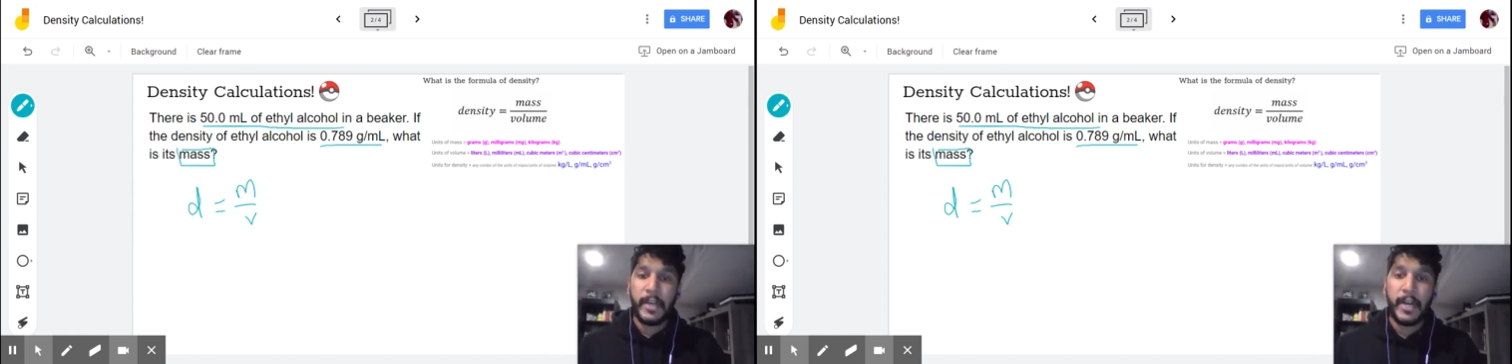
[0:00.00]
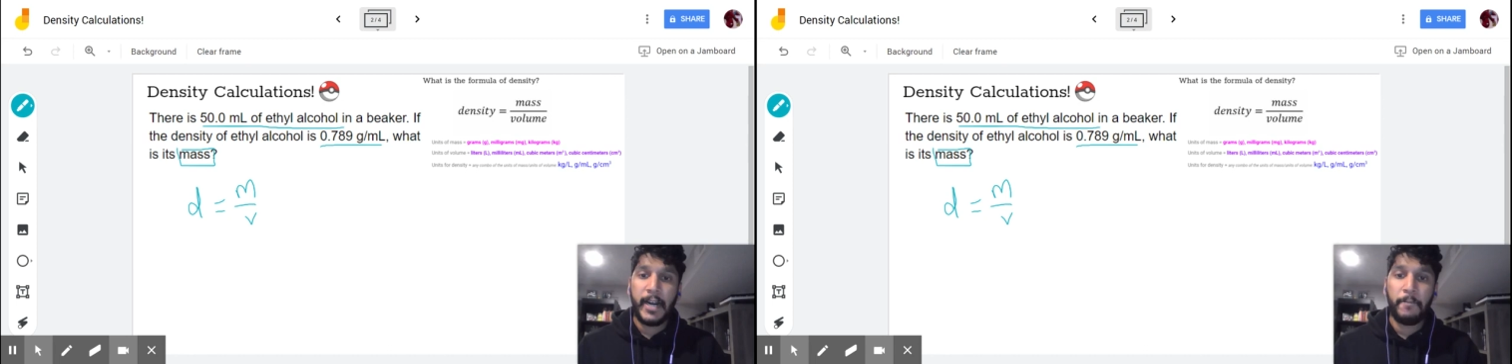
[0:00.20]

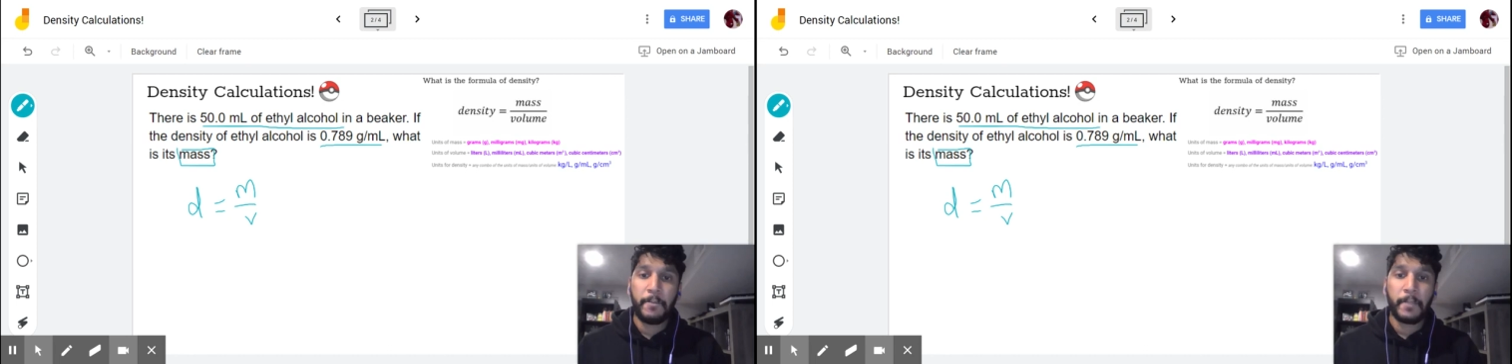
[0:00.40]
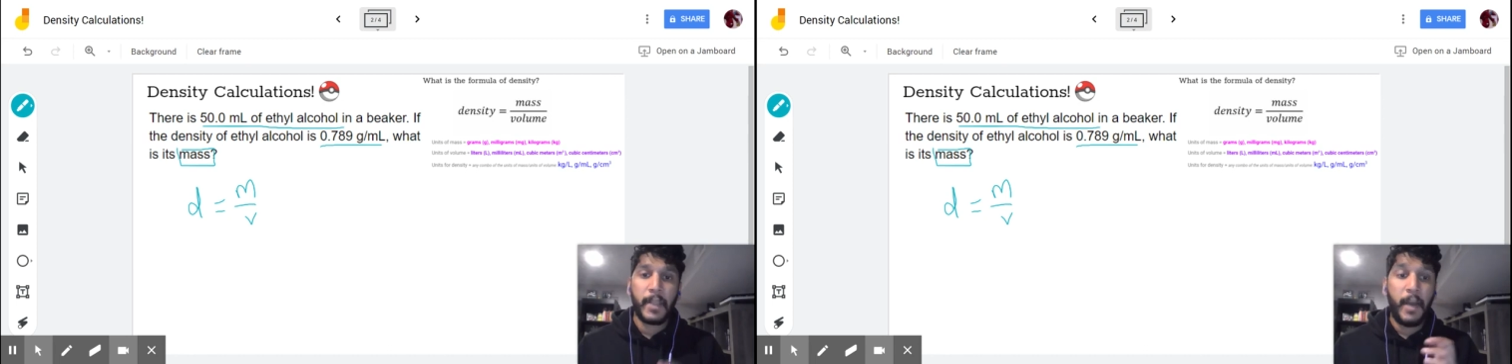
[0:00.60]
I'm
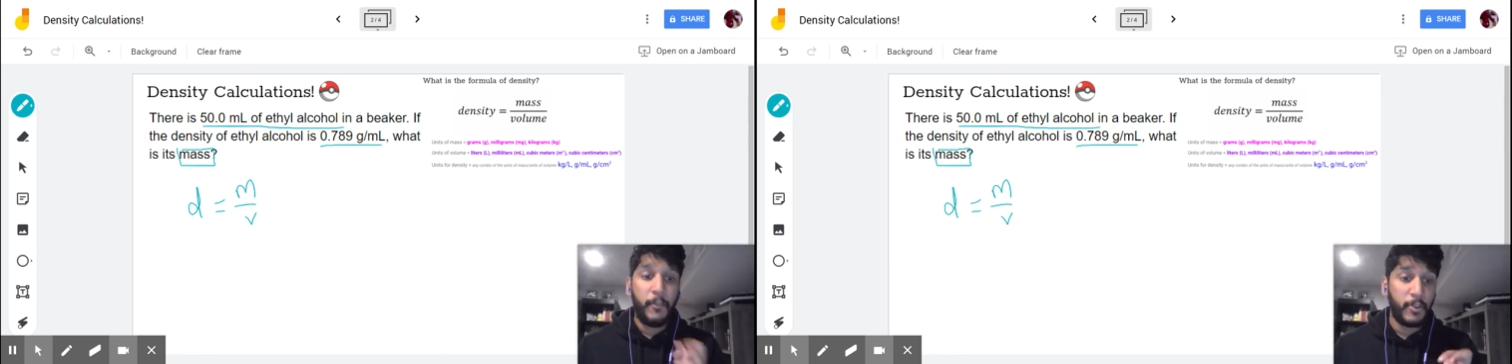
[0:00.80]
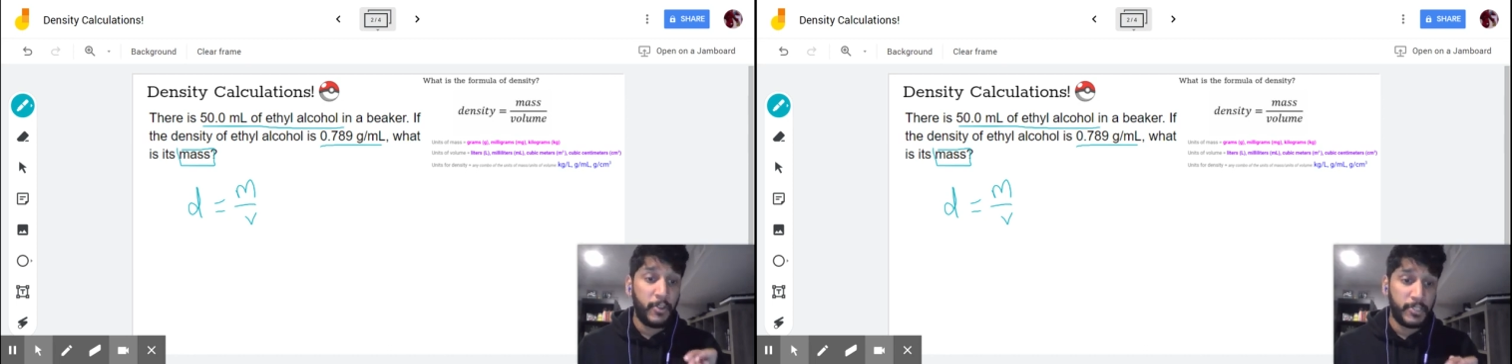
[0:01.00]

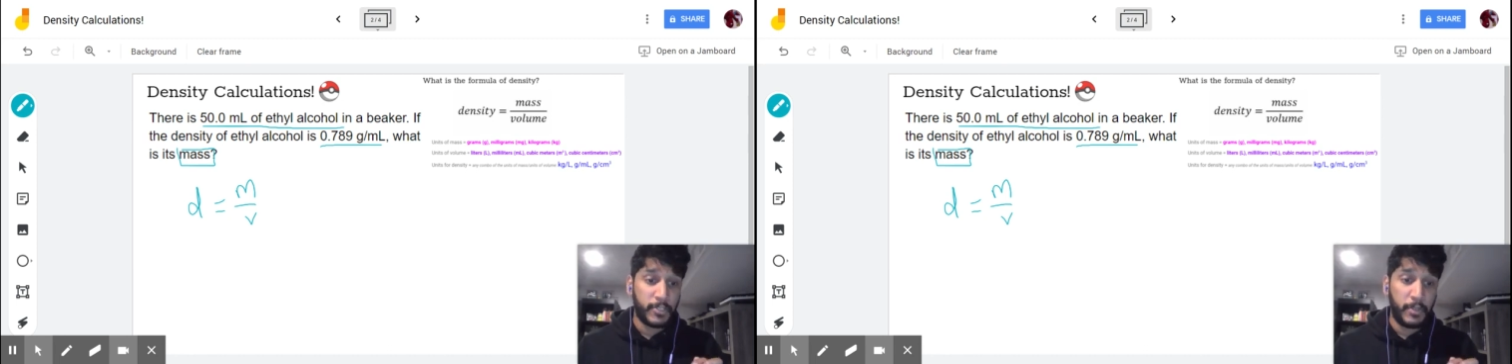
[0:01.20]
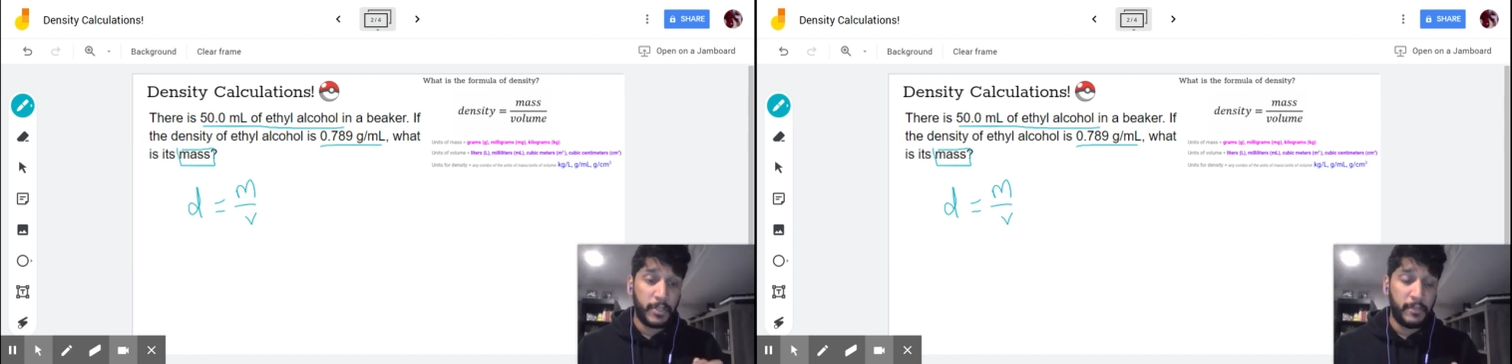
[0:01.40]
going to go ahead and
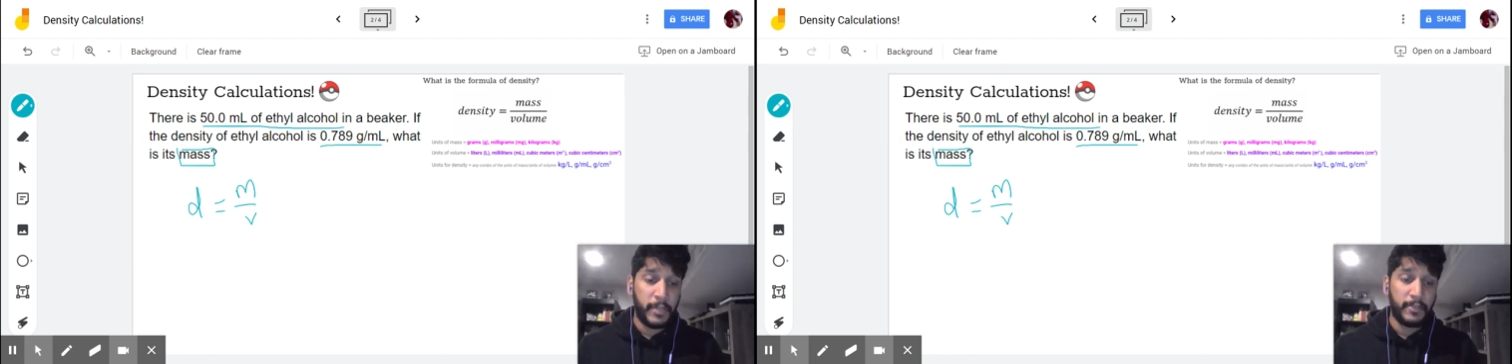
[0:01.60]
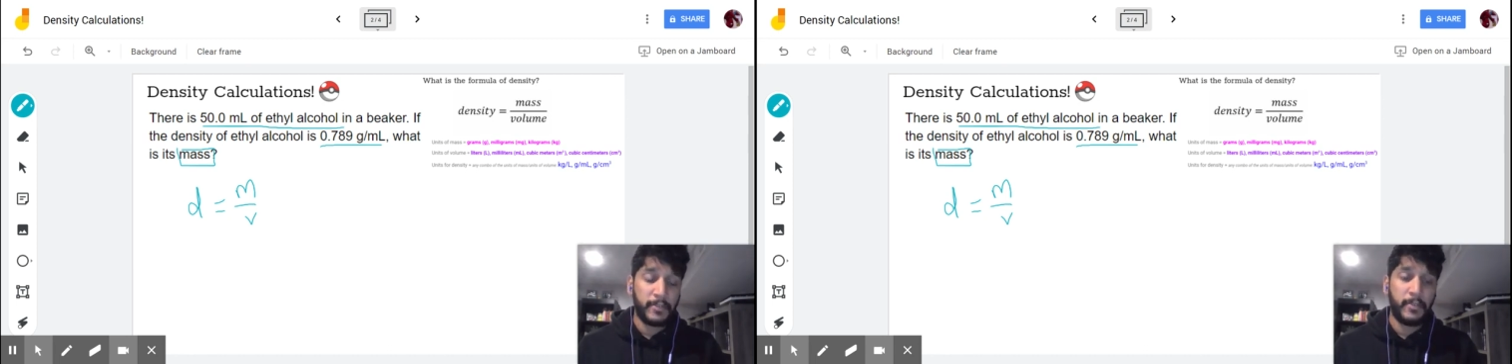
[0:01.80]
just plug them
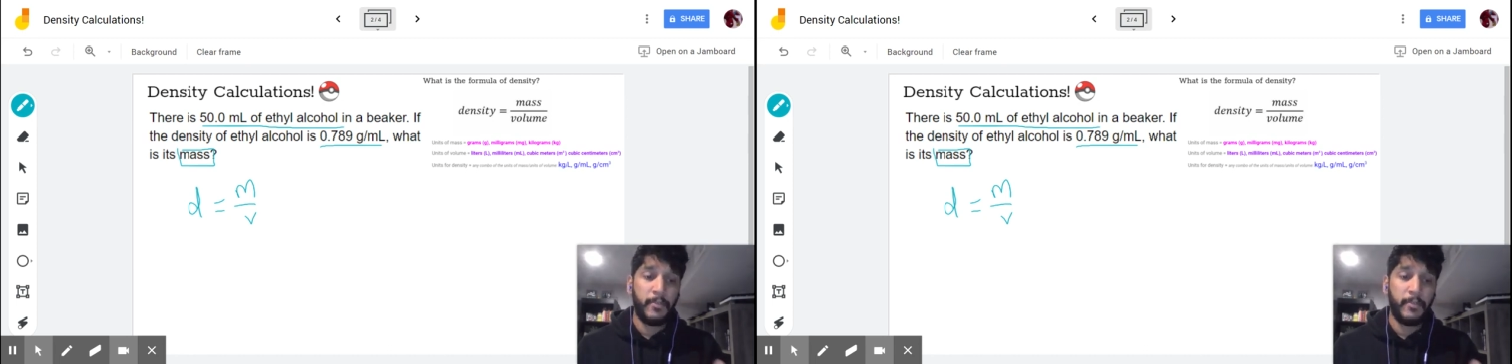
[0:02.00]
in,